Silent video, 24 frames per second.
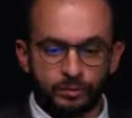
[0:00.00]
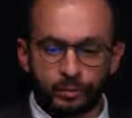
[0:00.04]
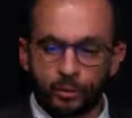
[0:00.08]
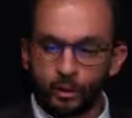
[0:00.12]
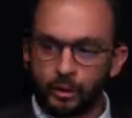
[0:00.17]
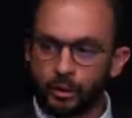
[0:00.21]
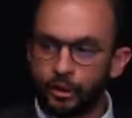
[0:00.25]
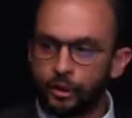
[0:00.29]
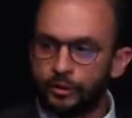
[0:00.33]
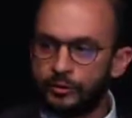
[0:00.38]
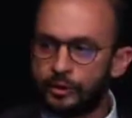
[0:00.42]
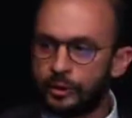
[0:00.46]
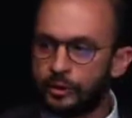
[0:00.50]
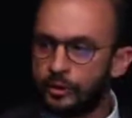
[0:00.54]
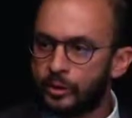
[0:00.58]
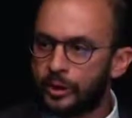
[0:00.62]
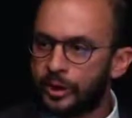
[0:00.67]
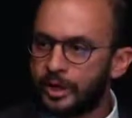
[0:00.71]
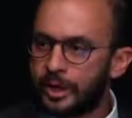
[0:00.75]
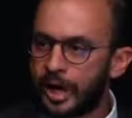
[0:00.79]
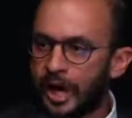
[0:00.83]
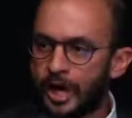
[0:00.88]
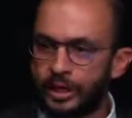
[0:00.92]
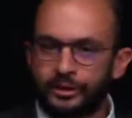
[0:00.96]
Moreover,
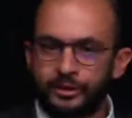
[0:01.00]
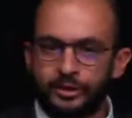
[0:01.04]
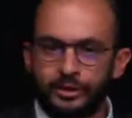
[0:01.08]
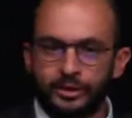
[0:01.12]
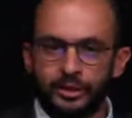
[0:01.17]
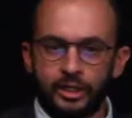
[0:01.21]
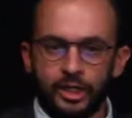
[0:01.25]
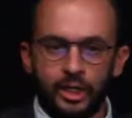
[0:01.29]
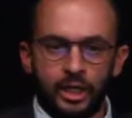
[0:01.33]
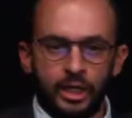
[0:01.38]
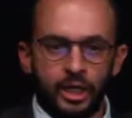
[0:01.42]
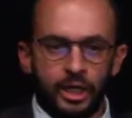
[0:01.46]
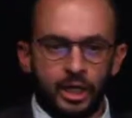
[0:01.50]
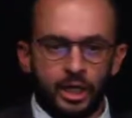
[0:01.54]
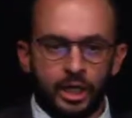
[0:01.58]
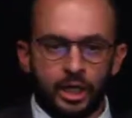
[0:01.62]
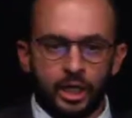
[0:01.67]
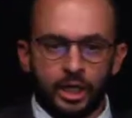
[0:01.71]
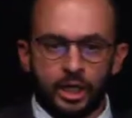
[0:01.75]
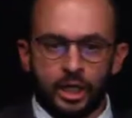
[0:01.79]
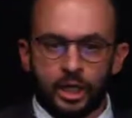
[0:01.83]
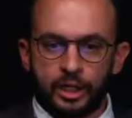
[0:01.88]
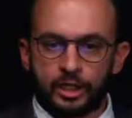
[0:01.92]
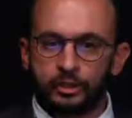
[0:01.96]
we had
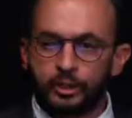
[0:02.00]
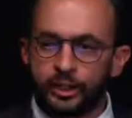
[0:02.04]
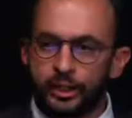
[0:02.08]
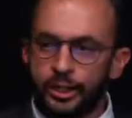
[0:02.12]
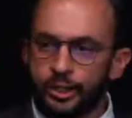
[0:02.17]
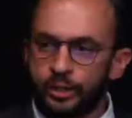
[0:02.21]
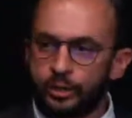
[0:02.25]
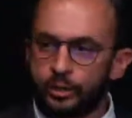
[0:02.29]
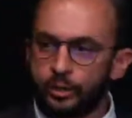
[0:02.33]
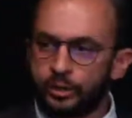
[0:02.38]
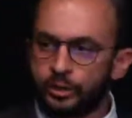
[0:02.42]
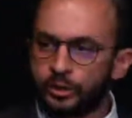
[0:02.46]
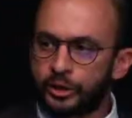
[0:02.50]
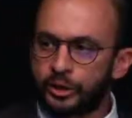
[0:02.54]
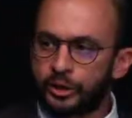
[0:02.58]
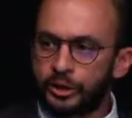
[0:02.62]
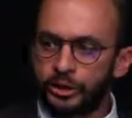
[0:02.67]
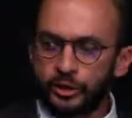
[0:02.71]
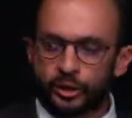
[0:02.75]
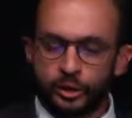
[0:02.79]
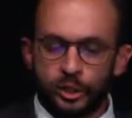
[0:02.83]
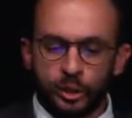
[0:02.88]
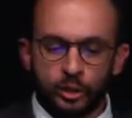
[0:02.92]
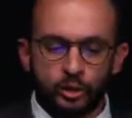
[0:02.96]
green
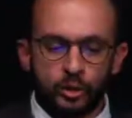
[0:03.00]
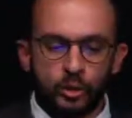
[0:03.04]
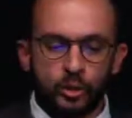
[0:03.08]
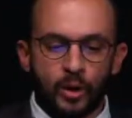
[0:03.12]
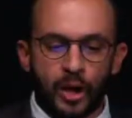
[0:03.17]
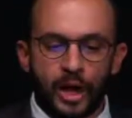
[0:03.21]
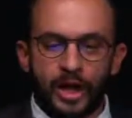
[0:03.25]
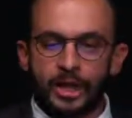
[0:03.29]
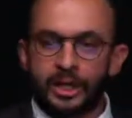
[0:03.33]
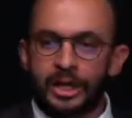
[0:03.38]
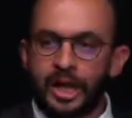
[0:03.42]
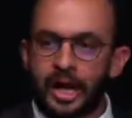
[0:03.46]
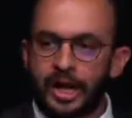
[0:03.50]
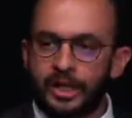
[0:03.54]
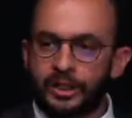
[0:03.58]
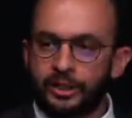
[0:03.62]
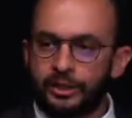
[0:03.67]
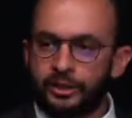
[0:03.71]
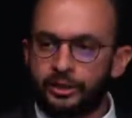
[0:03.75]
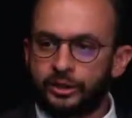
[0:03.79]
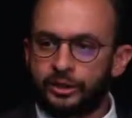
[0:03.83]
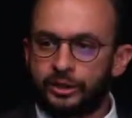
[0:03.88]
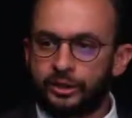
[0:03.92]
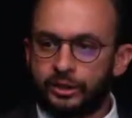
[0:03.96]
notes to
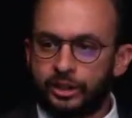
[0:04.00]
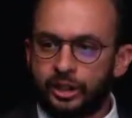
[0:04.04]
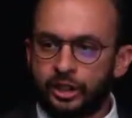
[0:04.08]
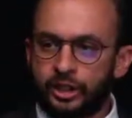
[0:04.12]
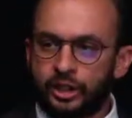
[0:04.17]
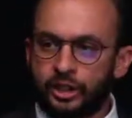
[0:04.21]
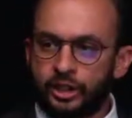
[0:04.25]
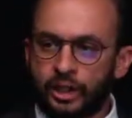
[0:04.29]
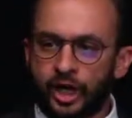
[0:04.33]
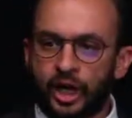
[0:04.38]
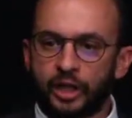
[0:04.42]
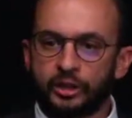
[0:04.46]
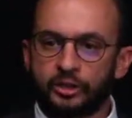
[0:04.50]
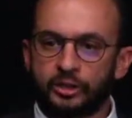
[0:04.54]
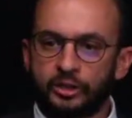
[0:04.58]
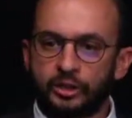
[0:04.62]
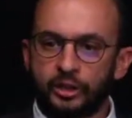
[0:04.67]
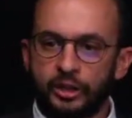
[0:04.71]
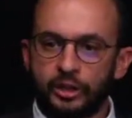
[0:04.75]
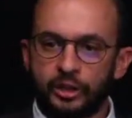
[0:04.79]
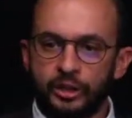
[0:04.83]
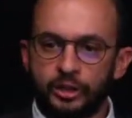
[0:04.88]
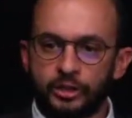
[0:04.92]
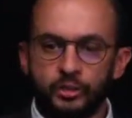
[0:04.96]
highlight each
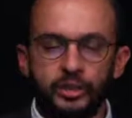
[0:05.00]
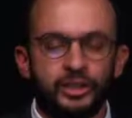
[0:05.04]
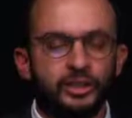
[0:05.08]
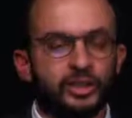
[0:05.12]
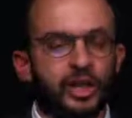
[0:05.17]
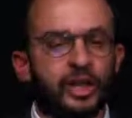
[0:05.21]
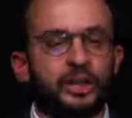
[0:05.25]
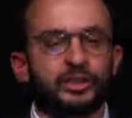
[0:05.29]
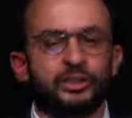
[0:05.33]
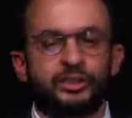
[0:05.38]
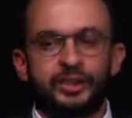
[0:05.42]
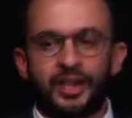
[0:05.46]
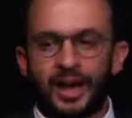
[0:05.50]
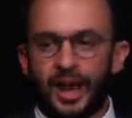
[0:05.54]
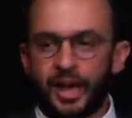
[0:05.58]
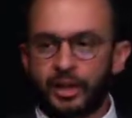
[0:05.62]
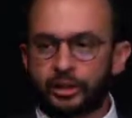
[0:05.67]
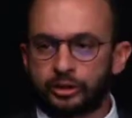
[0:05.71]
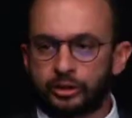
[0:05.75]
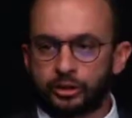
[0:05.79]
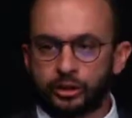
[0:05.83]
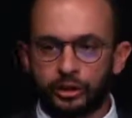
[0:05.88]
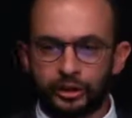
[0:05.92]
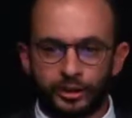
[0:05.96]
country, which are the
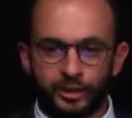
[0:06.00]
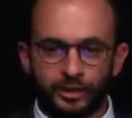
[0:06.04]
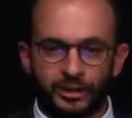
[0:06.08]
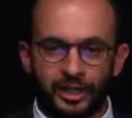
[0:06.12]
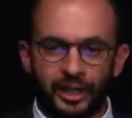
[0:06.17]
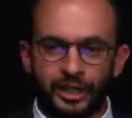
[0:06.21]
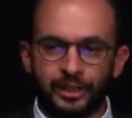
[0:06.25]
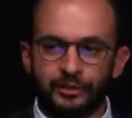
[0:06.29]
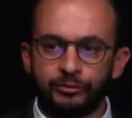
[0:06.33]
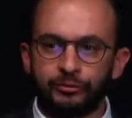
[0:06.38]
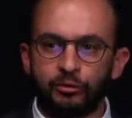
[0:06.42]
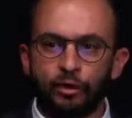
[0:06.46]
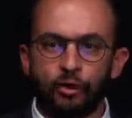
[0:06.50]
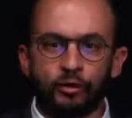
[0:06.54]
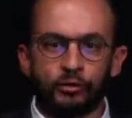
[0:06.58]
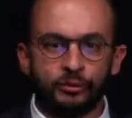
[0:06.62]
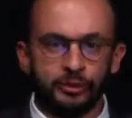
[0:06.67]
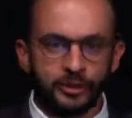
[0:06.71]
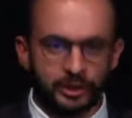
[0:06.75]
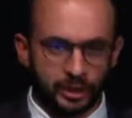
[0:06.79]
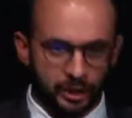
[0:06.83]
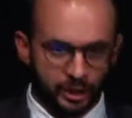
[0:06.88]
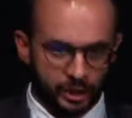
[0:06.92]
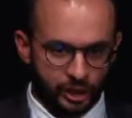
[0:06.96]
actors that are
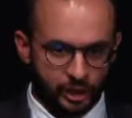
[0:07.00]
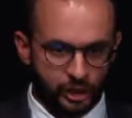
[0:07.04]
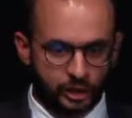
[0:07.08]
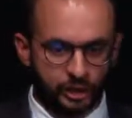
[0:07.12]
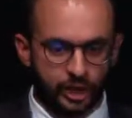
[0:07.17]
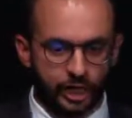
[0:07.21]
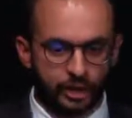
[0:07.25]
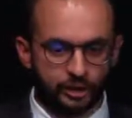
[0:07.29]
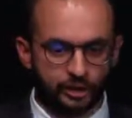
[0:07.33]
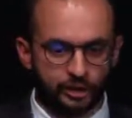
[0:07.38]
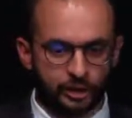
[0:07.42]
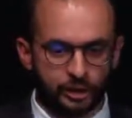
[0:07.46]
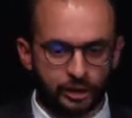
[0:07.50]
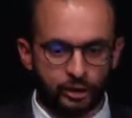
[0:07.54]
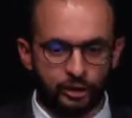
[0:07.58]
involved in each country.